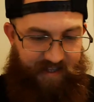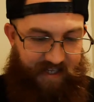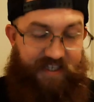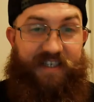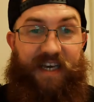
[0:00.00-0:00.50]

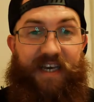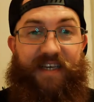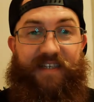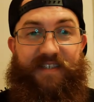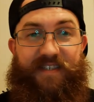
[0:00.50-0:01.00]
This
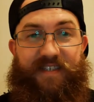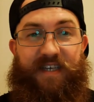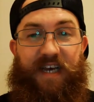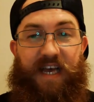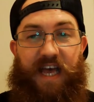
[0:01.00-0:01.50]

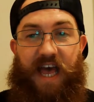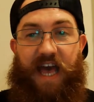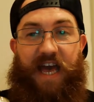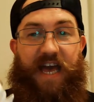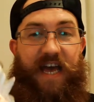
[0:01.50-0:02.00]
is
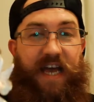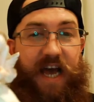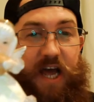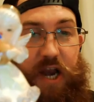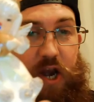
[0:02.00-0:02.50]

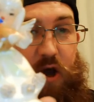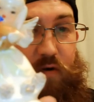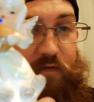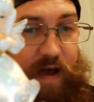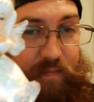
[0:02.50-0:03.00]
a
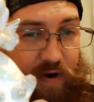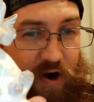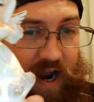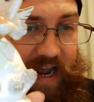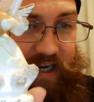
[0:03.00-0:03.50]

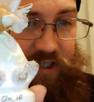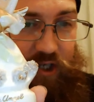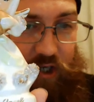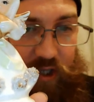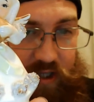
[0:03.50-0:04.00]
November
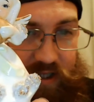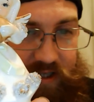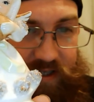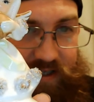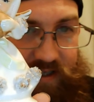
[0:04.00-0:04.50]
angel.
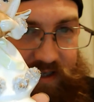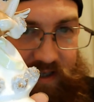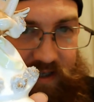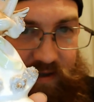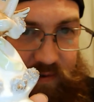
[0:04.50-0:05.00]

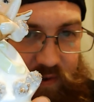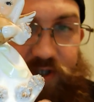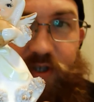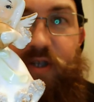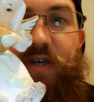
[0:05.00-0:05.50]

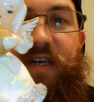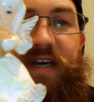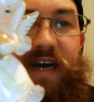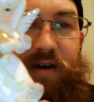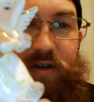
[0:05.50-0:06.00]
Would you look
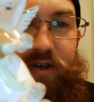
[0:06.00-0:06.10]
at how